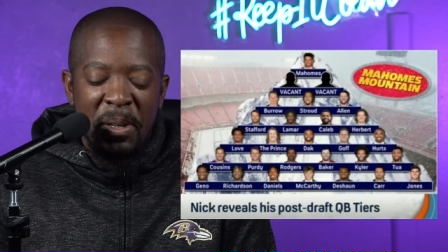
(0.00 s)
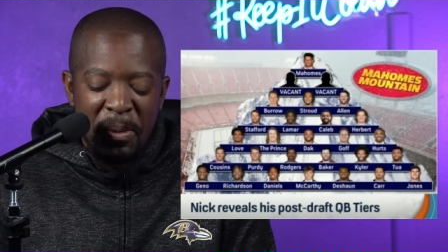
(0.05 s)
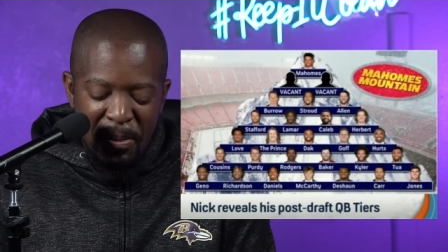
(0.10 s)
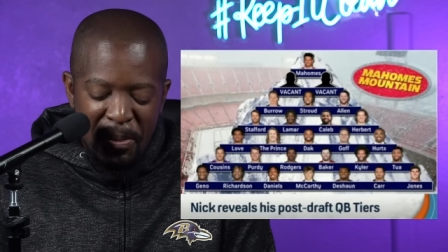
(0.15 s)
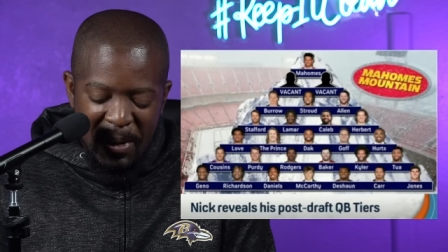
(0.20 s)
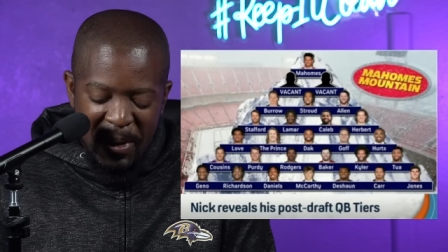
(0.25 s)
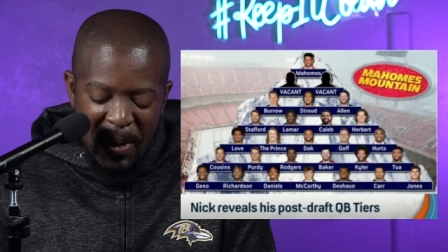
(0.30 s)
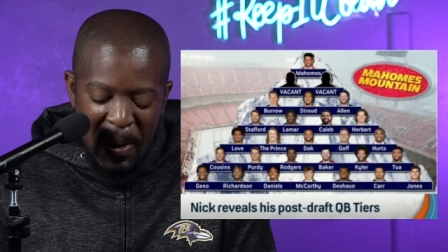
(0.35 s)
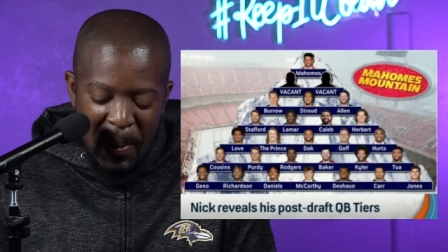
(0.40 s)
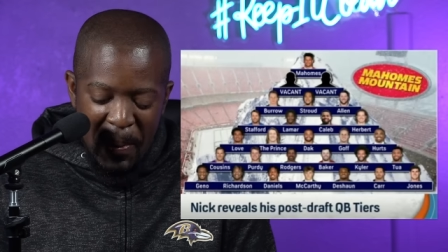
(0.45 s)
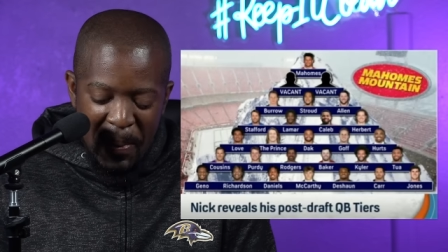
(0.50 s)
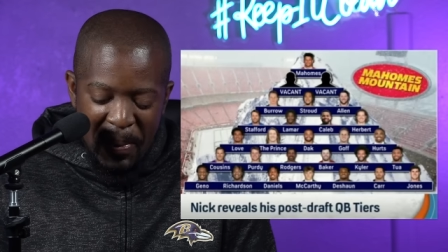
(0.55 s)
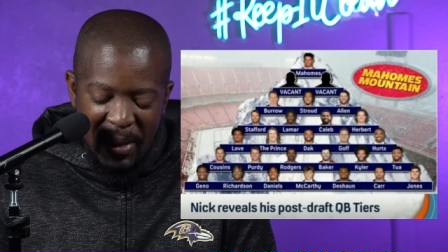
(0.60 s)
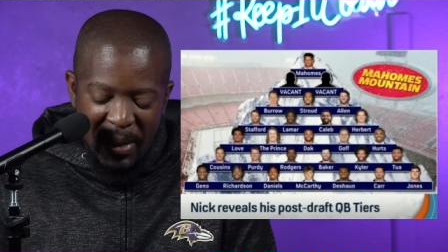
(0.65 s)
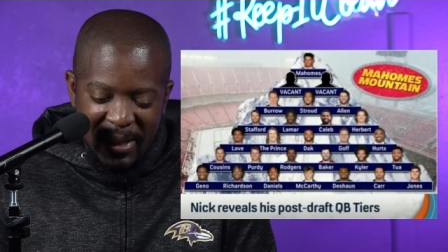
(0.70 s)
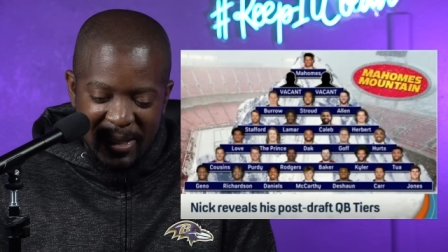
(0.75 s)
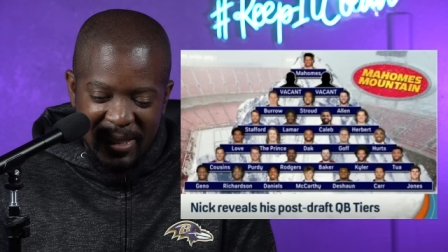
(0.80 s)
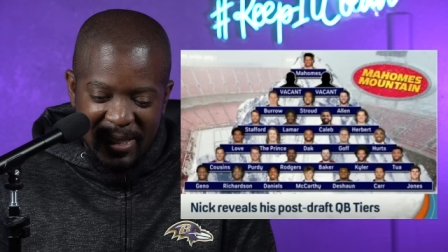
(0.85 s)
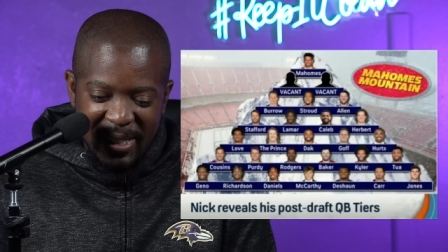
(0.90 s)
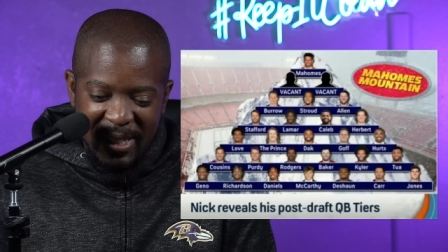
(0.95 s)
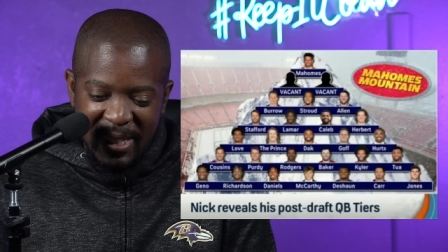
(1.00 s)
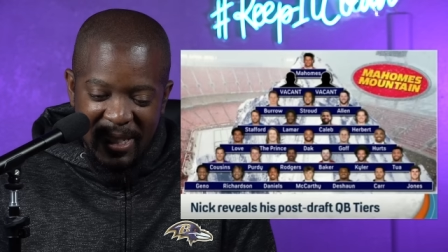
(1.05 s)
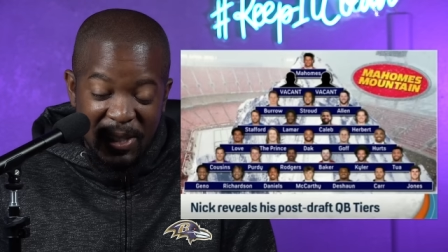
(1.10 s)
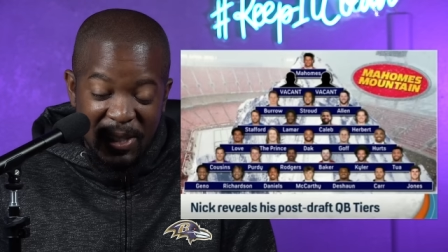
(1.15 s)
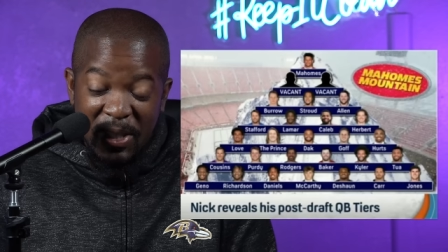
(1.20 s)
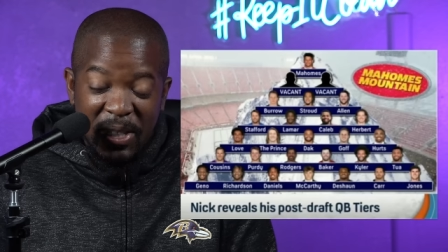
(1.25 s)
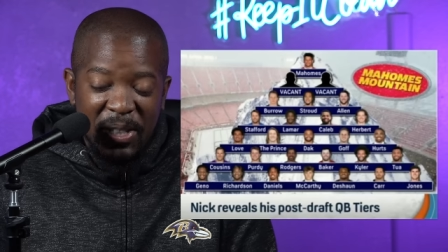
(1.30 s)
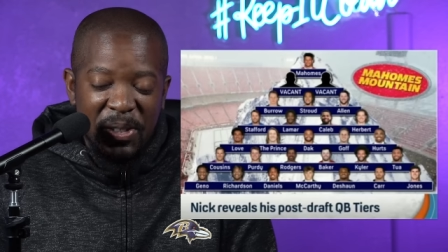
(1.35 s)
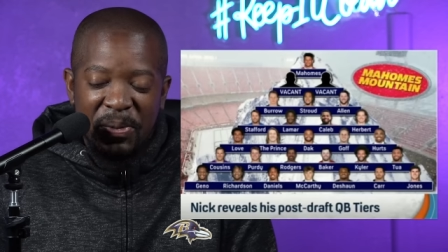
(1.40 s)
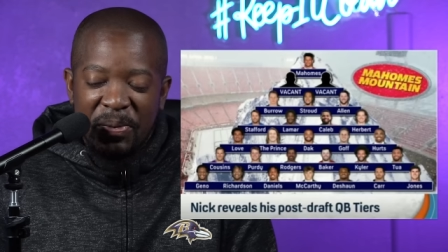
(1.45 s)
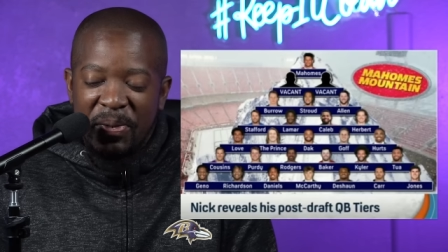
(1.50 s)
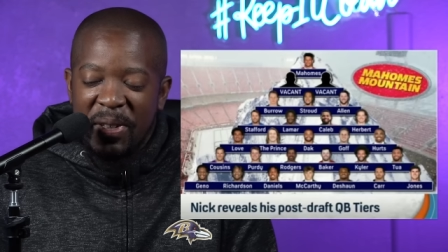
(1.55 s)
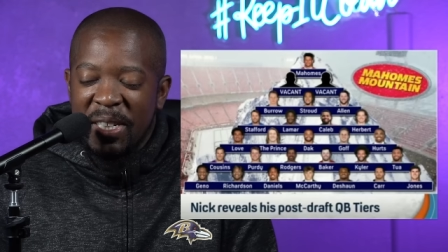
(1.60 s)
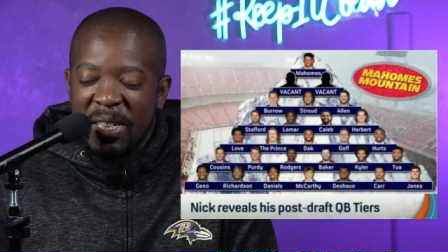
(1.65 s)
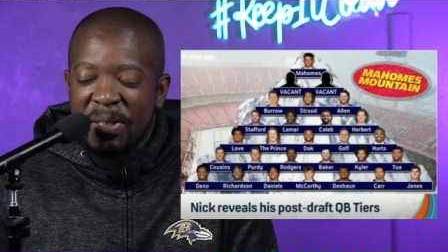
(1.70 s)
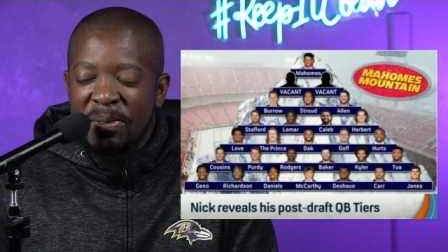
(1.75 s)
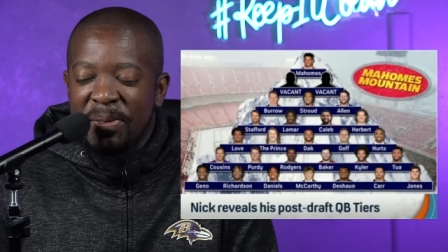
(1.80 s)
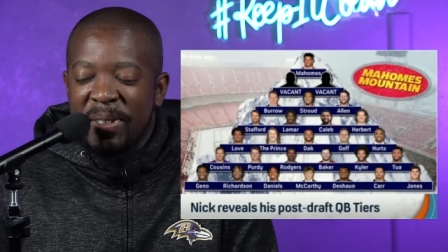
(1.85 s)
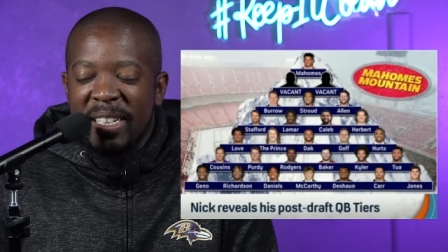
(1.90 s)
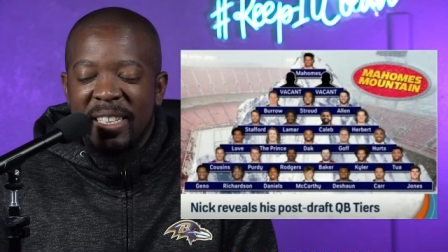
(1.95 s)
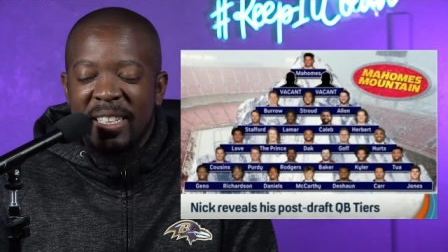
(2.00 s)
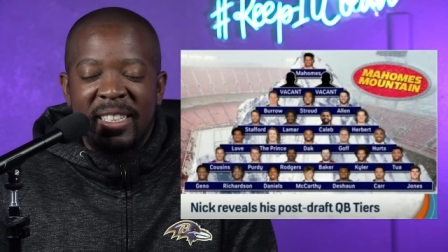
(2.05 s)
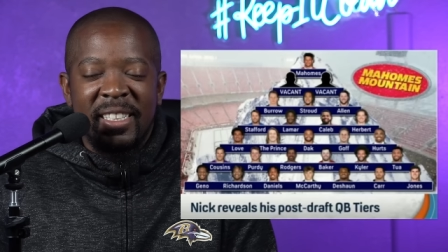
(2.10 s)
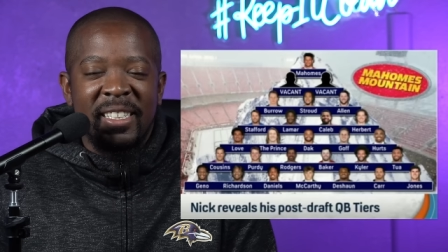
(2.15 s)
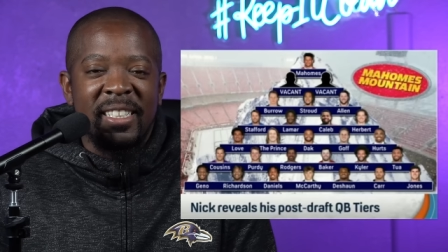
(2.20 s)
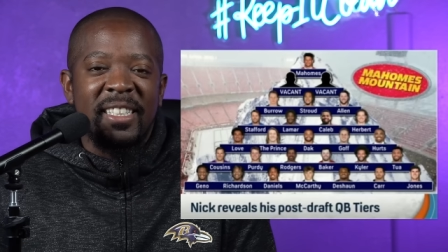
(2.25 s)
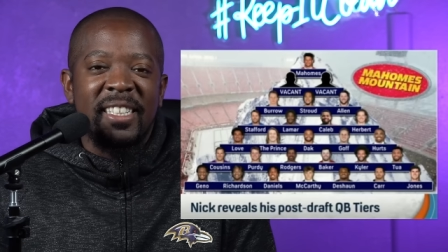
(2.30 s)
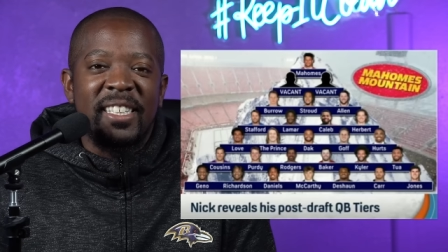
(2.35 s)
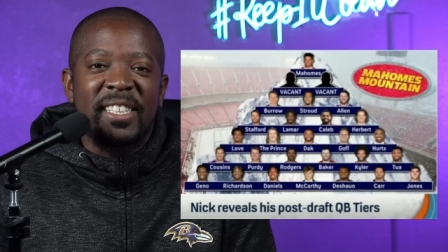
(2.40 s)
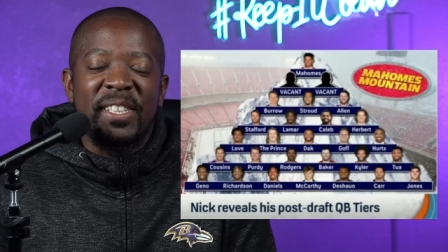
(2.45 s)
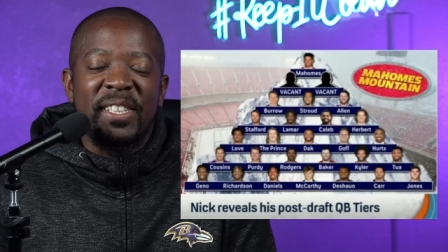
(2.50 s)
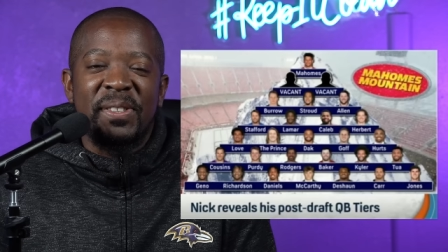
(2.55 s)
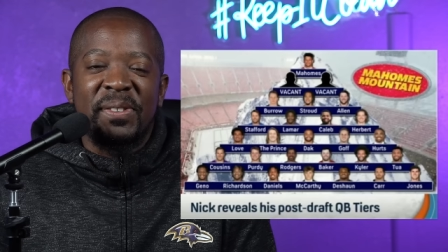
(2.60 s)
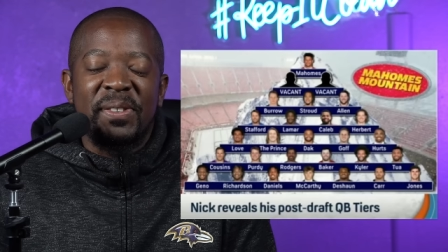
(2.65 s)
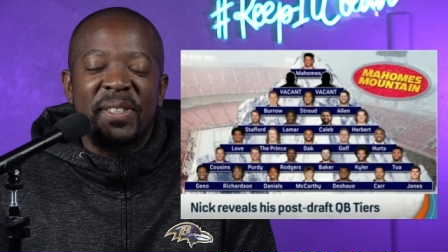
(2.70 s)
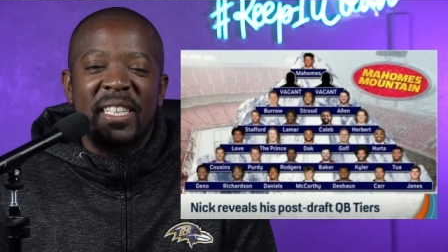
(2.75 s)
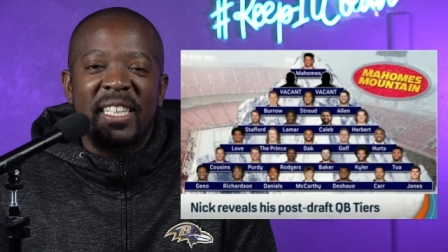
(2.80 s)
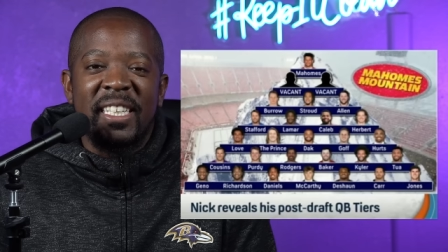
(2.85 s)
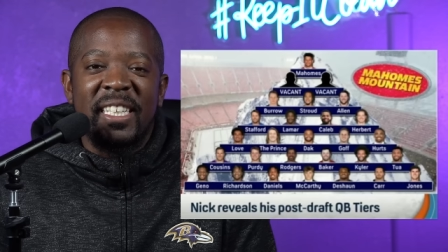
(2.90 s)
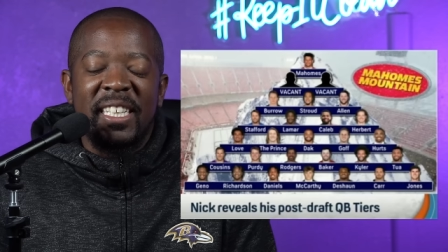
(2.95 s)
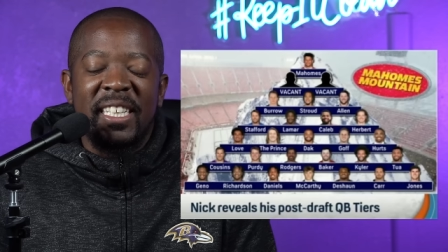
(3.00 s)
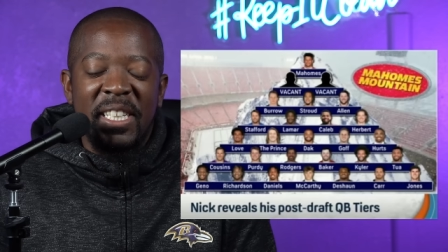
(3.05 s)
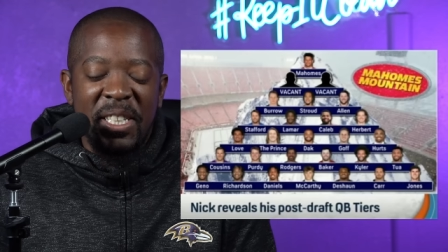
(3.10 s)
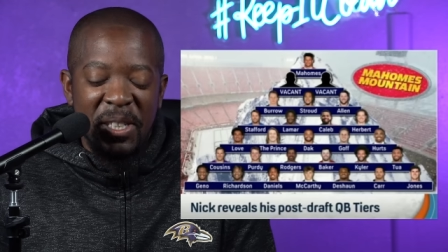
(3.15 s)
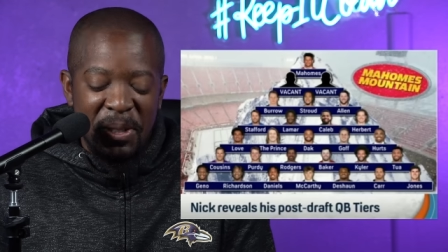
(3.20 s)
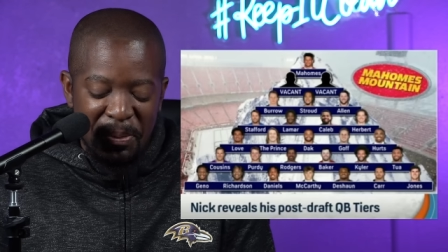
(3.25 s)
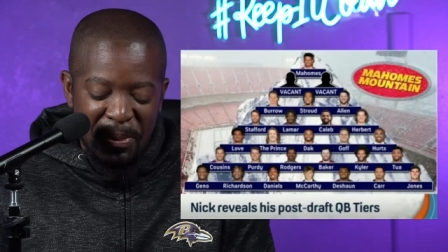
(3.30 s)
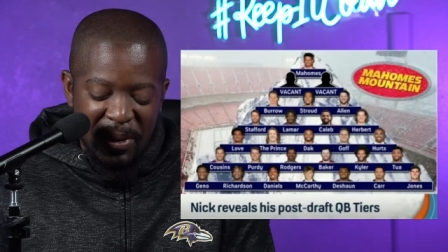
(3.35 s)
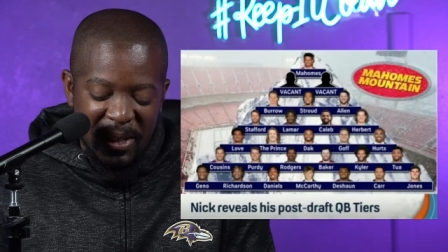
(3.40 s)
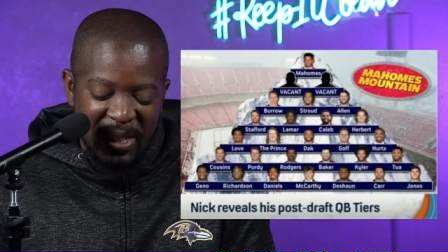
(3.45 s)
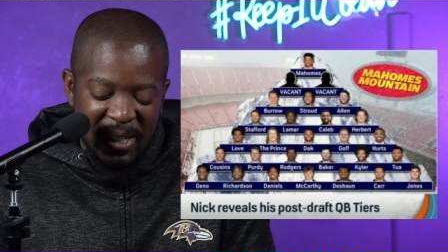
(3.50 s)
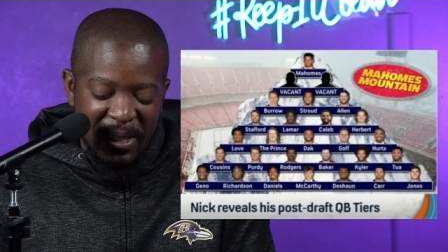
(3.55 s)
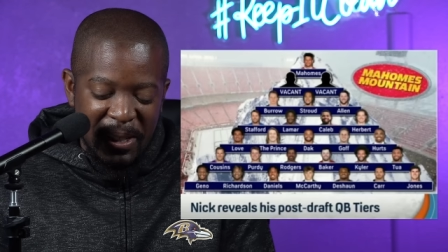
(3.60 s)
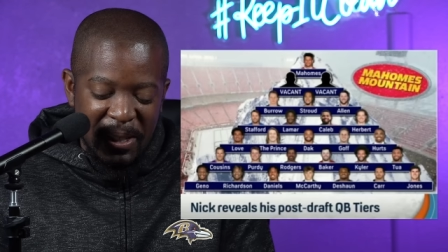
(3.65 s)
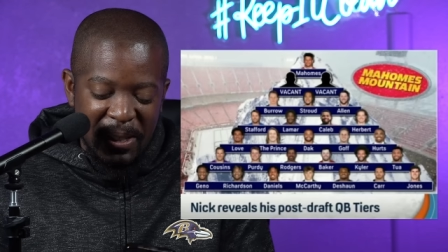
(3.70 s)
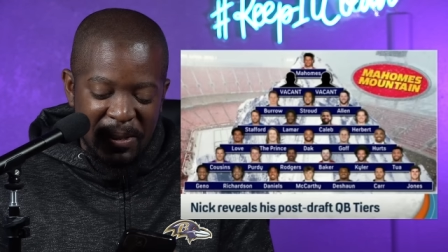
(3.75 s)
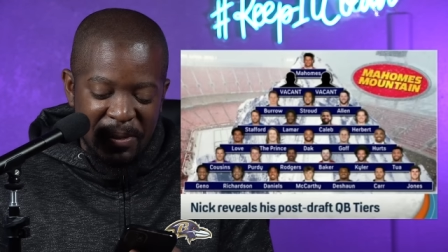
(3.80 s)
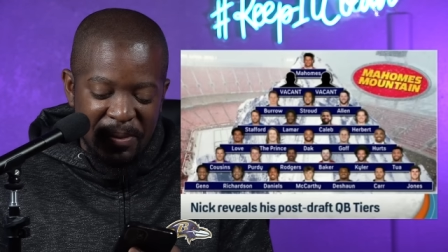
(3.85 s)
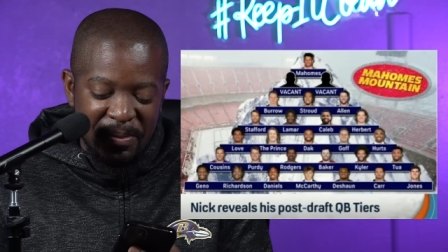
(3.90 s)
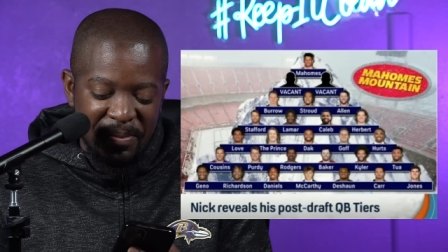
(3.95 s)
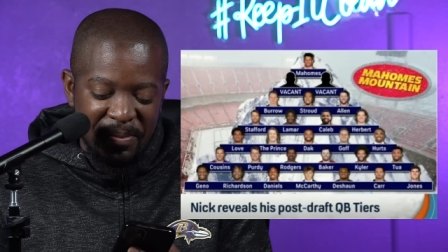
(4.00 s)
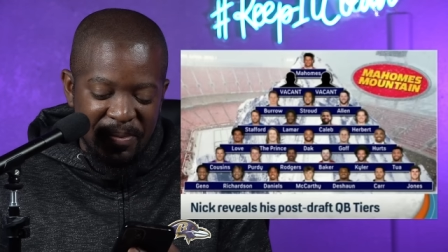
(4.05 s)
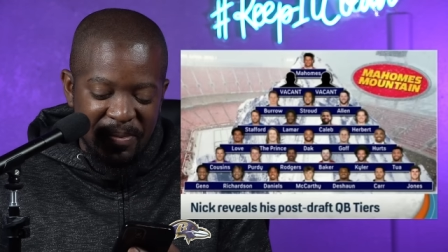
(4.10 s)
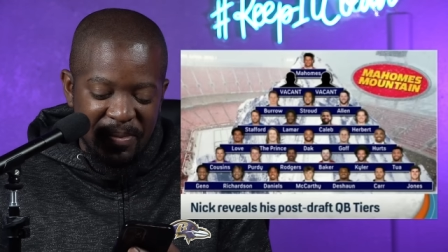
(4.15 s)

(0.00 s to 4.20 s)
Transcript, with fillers: But it's just it, it's funny, man. It, it really is. But um.